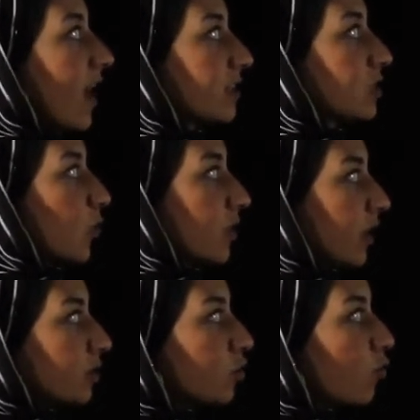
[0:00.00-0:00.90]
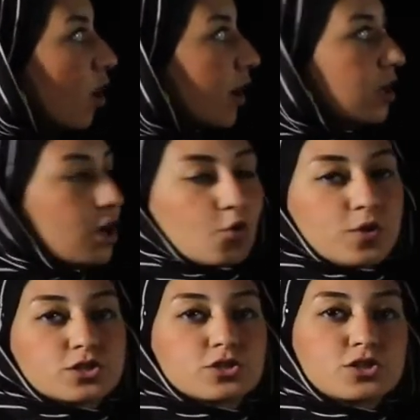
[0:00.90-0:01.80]
ends with letter Y, we
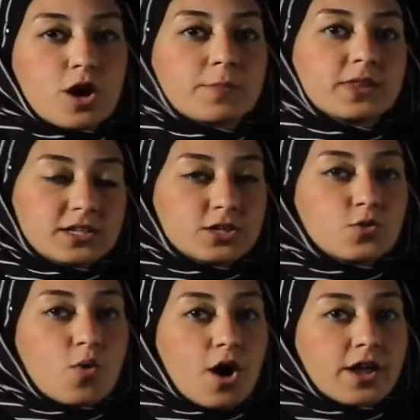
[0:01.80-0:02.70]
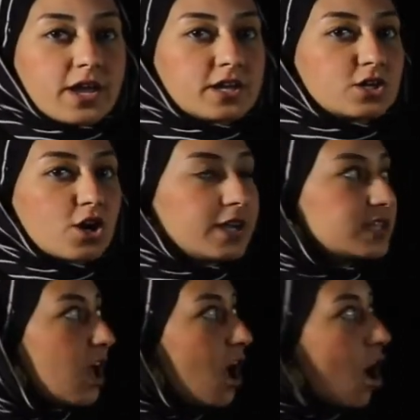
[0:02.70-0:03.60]
should drop letter Y and write
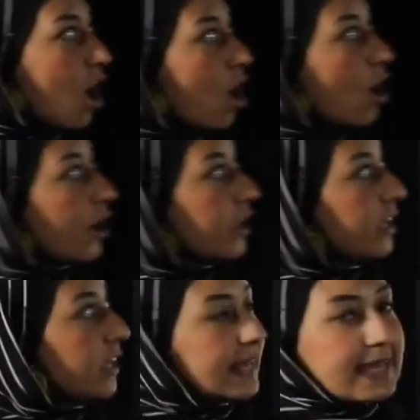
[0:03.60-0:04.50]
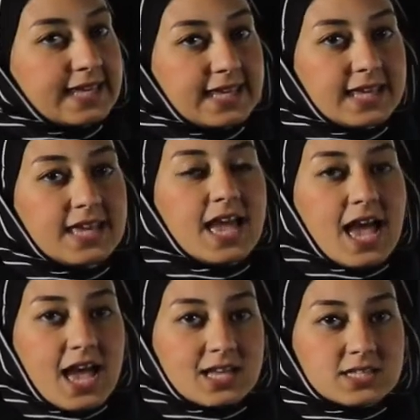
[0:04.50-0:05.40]

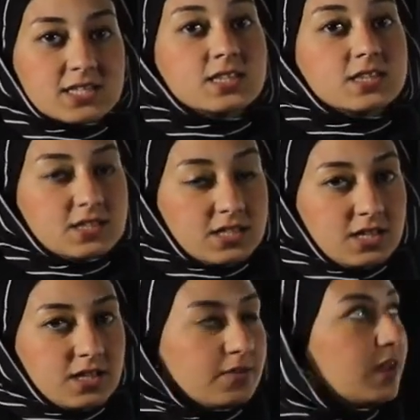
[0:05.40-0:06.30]
I-E-S-T.